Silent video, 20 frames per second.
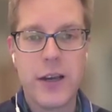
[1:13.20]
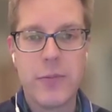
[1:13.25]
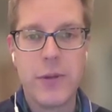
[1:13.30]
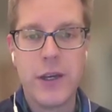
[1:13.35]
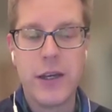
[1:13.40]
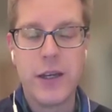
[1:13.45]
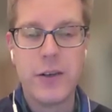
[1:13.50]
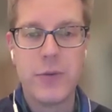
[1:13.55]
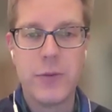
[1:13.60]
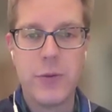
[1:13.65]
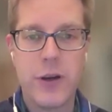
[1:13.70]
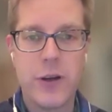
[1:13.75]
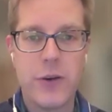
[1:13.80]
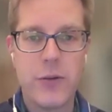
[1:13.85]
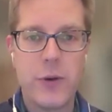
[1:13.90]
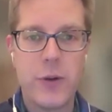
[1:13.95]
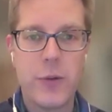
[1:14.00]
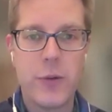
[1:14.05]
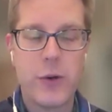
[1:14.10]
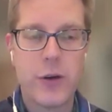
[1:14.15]
mean? Well,
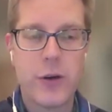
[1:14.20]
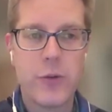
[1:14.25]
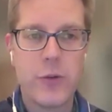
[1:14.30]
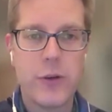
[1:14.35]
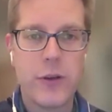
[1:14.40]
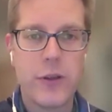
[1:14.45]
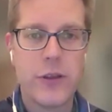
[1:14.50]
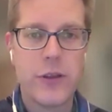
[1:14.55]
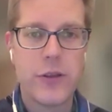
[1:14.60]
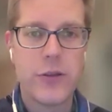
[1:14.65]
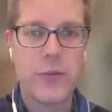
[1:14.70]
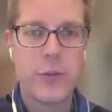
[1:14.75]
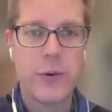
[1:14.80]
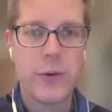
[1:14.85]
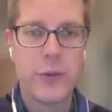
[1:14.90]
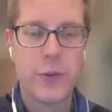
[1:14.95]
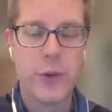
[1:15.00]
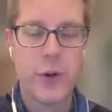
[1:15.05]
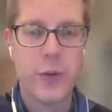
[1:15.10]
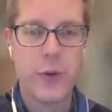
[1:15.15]
we work with
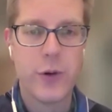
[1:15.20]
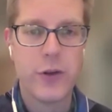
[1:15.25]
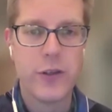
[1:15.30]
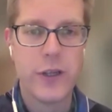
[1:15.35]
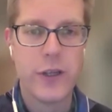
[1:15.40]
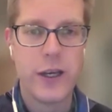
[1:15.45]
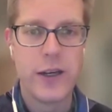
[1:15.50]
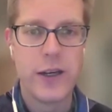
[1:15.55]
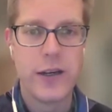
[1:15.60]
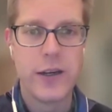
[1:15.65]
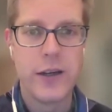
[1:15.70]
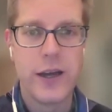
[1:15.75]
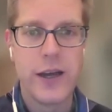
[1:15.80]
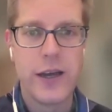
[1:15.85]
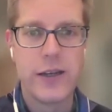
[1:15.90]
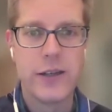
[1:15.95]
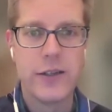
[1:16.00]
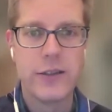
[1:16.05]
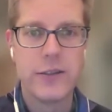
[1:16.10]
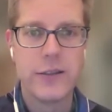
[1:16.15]
real-world data
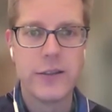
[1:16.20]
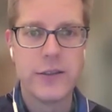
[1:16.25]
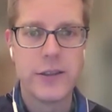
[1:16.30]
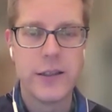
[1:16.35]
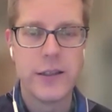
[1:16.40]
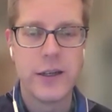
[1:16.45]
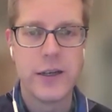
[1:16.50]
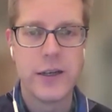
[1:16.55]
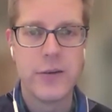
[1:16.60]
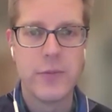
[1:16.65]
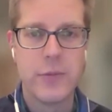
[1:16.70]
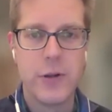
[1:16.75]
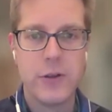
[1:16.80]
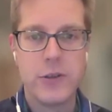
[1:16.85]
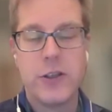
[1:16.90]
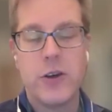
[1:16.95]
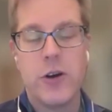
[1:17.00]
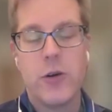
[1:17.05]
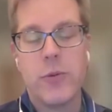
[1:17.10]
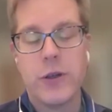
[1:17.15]
and
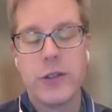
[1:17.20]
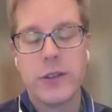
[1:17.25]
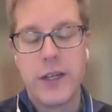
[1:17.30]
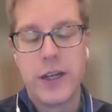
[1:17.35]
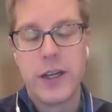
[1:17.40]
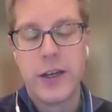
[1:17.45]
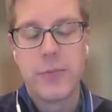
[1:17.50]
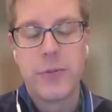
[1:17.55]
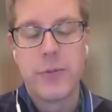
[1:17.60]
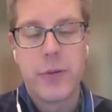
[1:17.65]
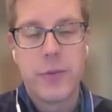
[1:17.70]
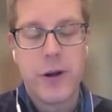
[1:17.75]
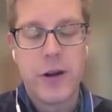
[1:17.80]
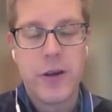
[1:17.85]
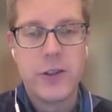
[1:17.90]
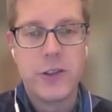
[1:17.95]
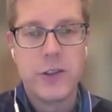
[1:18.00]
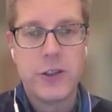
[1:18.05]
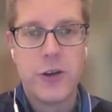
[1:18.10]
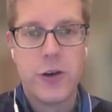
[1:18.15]
multi-omics data,
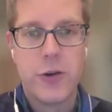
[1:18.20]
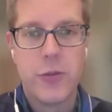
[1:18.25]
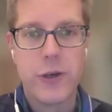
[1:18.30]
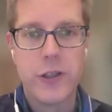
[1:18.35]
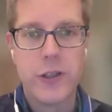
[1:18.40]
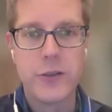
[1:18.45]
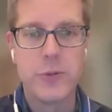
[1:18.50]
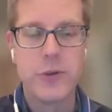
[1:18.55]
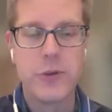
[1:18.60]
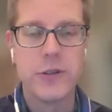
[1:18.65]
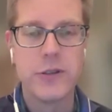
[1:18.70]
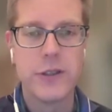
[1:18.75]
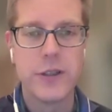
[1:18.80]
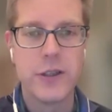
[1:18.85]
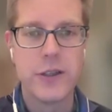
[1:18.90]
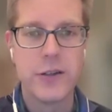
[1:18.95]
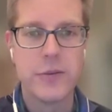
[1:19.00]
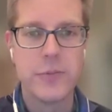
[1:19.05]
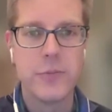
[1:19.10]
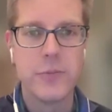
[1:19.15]
primarily genomics, but
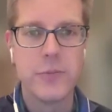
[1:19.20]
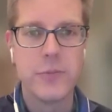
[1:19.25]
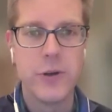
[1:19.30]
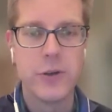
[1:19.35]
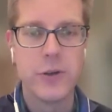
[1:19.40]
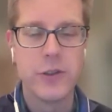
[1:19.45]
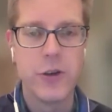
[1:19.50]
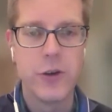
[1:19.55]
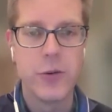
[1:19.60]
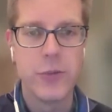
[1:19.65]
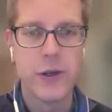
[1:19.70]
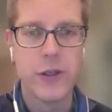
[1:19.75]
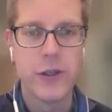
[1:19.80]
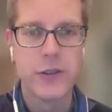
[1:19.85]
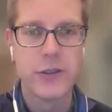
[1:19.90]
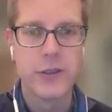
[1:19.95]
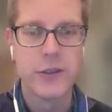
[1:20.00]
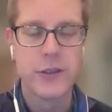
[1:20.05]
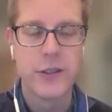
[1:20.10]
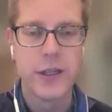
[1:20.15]

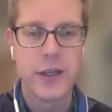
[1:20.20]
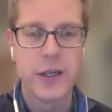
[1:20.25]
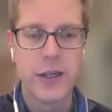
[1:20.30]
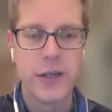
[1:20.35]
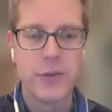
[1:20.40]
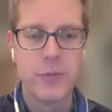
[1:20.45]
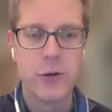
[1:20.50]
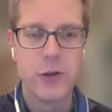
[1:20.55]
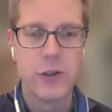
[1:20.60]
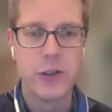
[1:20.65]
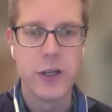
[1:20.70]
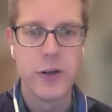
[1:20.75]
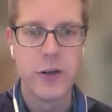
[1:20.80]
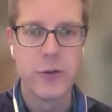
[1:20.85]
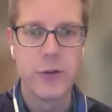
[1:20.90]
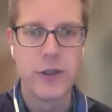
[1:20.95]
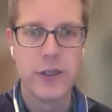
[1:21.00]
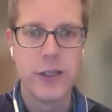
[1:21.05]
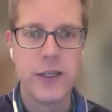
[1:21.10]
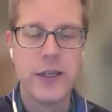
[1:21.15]
multi-omics more
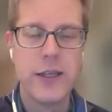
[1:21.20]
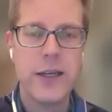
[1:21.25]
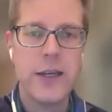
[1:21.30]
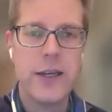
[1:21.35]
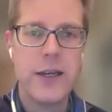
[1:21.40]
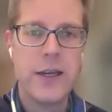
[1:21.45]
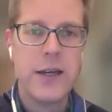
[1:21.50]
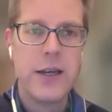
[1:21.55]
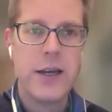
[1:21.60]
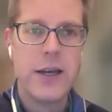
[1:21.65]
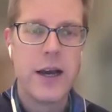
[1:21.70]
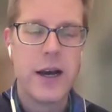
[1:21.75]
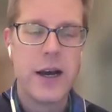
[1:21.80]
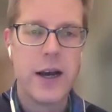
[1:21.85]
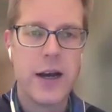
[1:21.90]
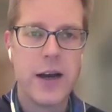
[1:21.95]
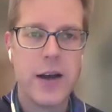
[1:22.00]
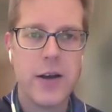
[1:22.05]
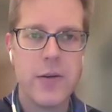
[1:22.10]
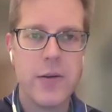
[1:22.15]
generally.
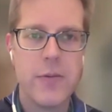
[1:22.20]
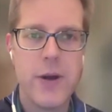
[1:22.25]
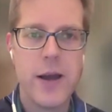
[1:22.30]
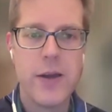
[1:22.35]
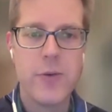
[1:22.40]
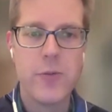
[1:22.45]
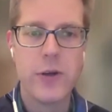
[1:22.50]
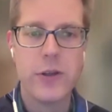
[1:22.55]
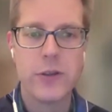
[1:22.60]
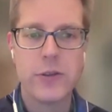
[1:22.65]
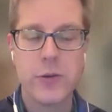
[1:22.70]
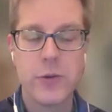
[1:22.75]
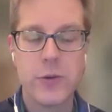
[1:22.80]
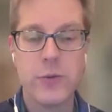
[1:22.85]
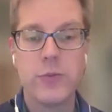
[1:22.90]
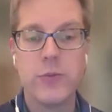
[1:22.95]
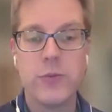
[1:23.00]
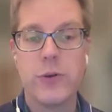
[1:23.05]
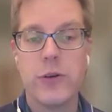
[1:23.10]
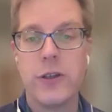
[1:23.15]

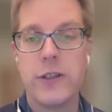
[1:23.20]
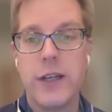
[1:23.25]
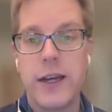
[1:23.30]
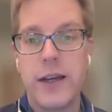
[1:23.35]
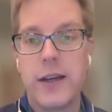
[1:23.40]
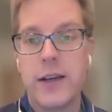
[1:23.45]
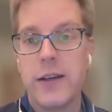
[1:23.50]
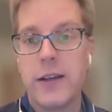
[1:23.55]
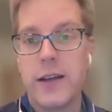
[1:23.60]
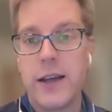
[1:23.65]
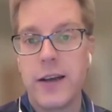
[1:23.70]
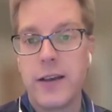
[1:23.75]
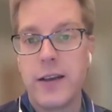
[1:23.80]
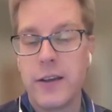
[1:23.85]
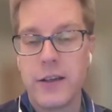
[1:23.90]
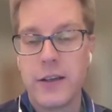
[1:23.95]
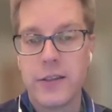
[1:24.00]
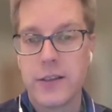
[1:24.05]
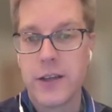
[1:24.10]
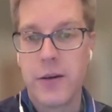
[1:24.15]
So we're a data and
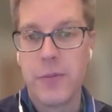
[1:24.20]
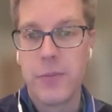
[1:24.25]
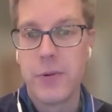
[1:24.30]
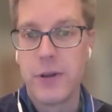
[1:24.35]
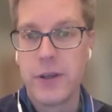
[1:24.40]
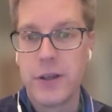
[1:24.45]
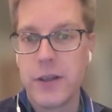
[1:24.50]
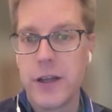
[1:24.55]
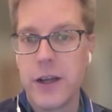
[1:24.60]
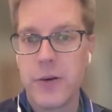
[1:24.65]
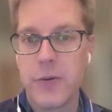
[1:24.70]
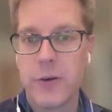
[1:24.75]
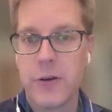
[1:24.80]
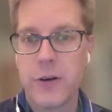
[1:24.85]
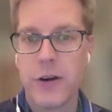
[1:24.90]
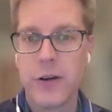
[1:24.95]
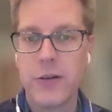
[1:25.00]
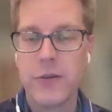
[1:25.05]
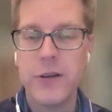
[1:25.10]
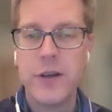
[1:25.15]
analytics company in that
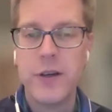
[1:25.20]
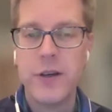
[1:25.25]
regard.